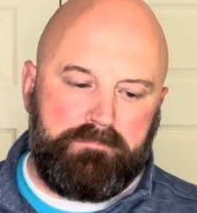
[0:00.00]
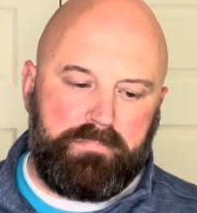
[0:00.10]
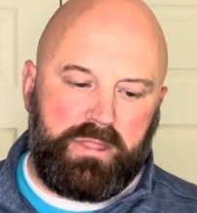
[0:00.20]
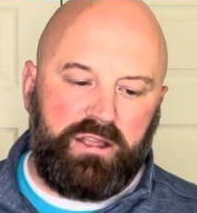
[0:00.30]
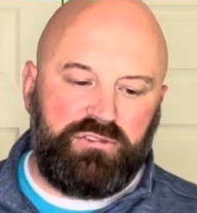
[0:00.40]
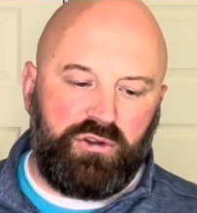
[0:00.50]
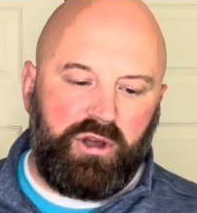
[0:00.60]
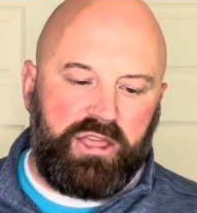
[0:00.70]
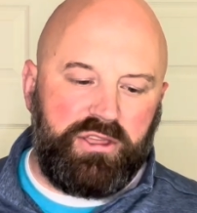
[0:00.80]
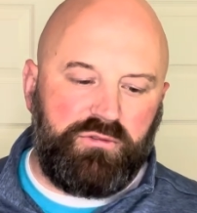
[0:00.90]
And so
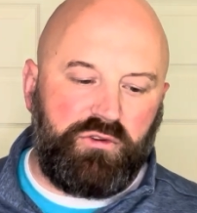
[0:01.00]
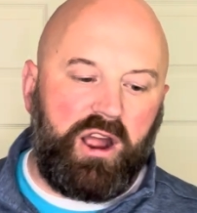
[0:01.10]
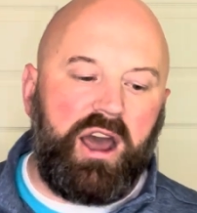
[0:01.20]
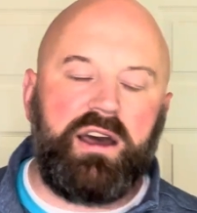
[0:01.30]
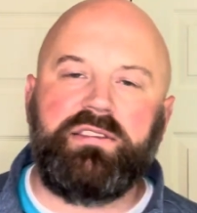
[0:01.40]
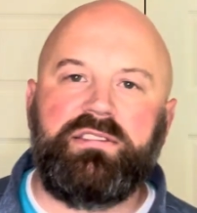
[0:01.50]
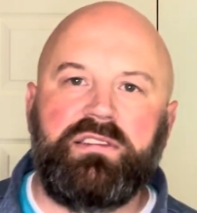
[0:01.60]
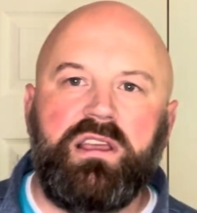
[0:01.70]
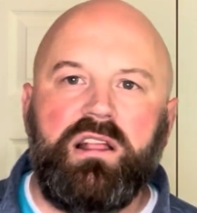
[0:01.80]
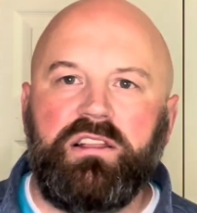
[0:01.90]
I think for us,
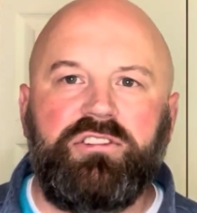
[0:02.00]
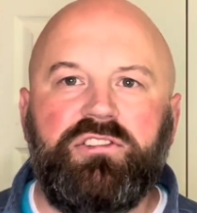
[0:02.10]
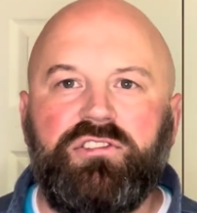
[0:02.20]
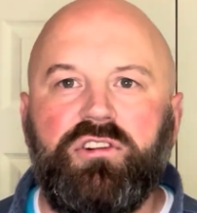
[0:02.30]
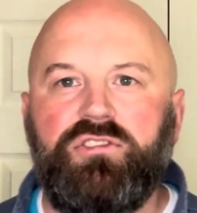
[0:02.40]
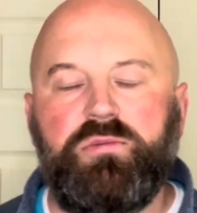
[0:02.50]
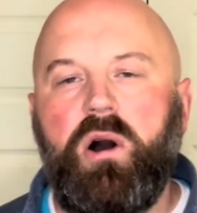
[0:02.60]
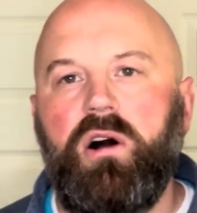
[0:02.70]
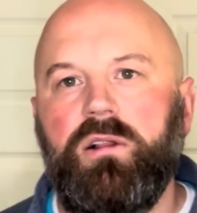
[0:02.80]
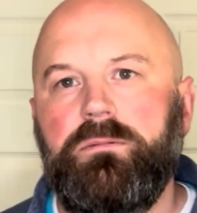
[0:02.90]
let's just start
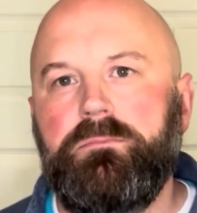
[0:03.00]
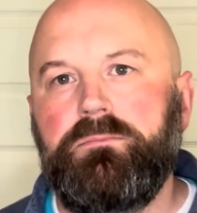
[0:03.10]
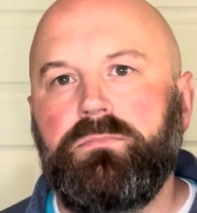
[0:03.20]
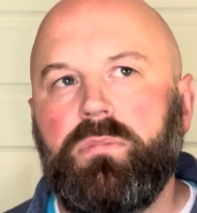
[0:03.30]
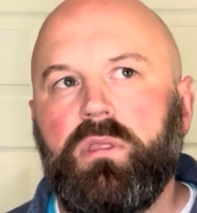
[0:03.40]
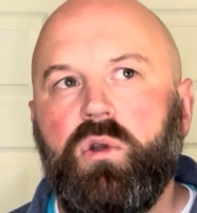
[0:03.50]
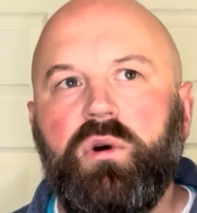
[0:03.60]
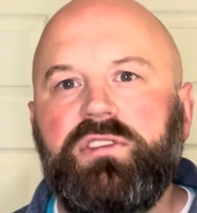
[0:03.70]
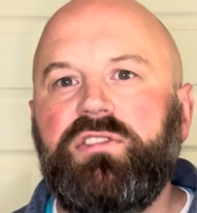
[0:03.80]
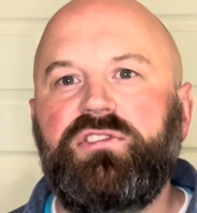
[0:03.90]
small.
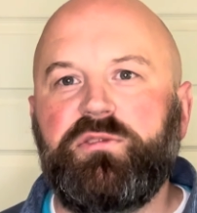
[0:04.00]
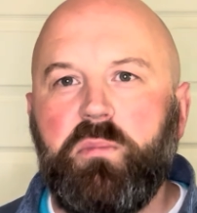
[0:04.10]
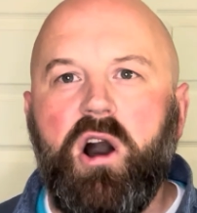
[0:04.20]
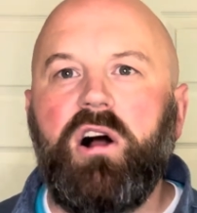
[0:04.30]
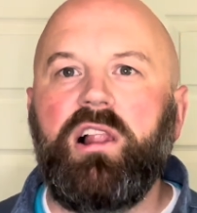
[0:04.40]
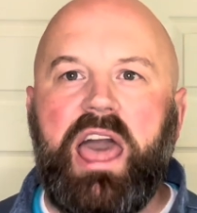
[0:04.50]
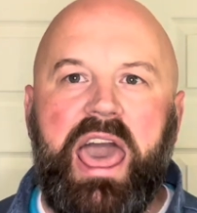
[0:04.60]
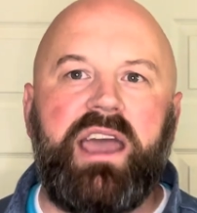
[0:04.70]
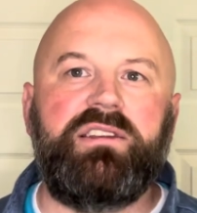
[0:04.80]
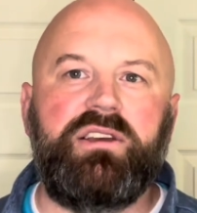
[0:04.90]
What's a small
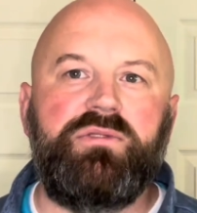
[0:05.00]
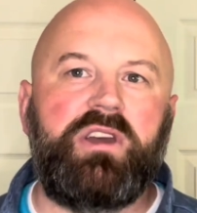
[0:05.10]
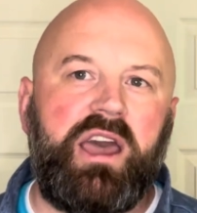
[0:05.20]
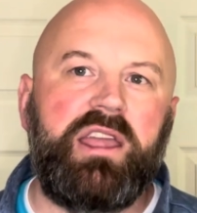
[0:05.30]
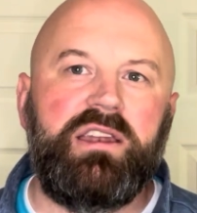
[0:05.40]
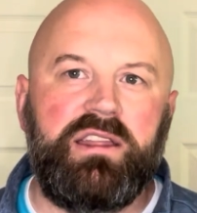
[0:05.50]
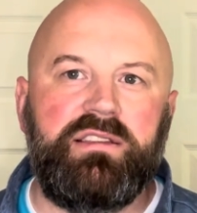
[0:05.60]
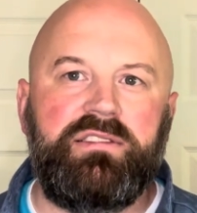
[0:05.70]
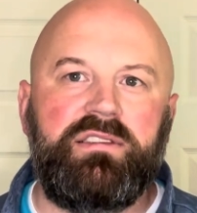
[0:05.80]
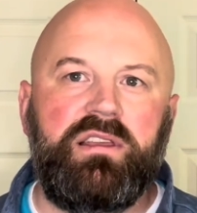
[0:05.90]
act of
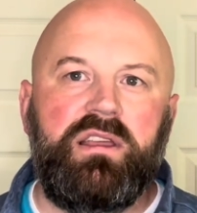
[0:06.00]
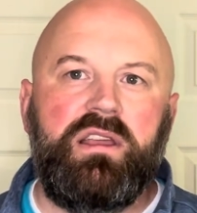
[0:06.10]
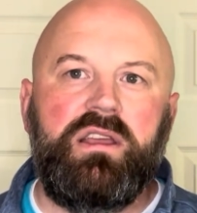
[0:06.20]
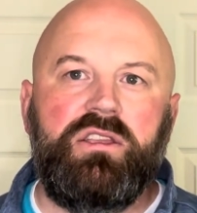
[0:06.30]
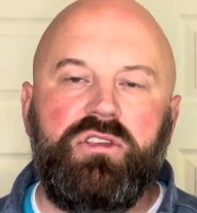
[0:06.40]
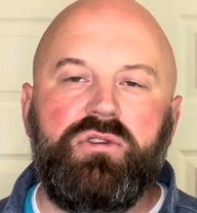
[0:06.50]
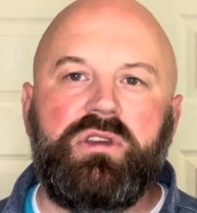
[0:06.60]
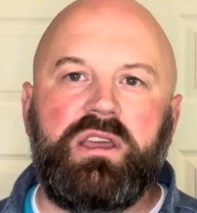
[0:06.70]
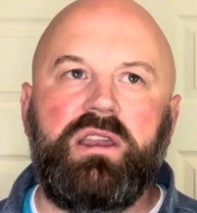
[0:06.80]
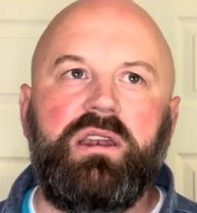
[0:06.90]
kindness you
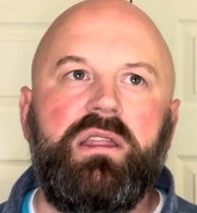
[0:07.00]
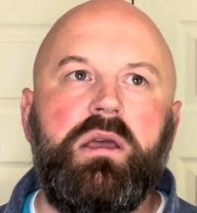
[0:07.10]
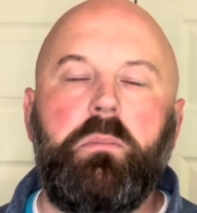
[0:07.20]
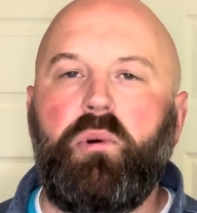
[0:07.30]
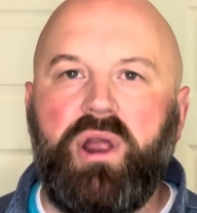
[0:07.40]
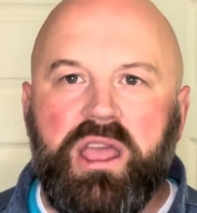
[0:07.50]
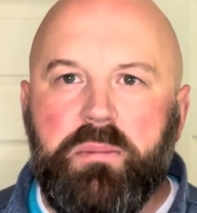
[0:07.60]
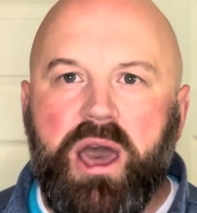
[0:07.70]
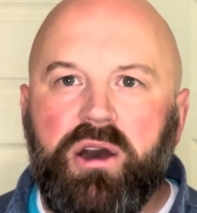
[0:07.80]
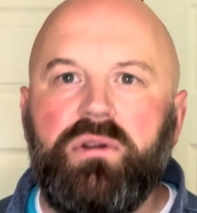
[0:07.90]
can pray
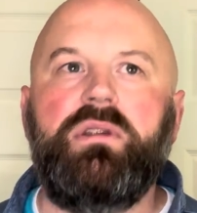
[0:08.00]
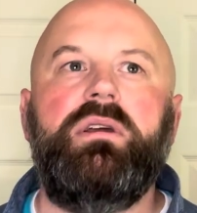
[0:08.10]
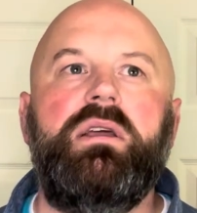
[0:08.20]
about